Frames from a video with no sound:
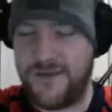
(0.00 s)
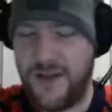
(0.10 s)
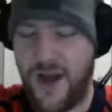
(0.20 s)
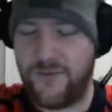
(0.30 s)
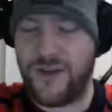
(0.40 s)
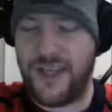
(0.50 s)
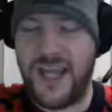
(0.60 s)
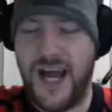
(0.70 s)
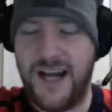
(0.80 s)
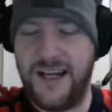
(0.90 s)
not really
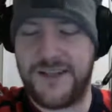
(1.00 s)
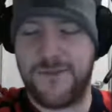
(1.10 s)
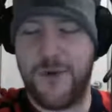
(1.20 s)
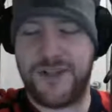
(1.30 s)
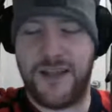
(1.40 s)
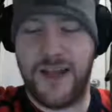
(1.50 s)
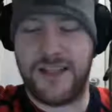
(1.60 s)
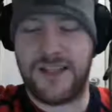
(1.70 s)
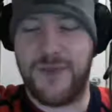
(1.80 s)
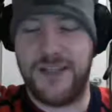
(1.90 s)
cutting. It's mostly that it
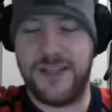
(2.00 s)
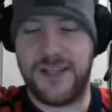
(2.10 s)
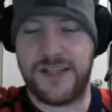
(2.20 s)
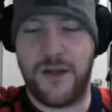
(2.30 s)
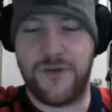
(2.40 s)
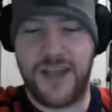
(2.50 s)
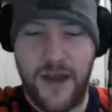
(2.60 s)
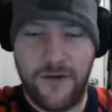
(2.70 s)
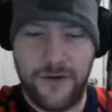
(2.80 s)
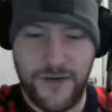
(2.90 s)
speeds and slows
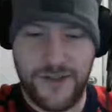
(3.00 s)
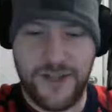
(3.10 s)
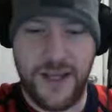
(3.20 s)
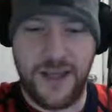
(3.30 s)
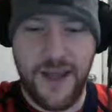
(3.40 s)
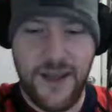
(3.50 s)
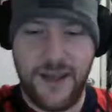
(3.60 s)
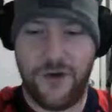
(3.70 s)
down. So it's like you're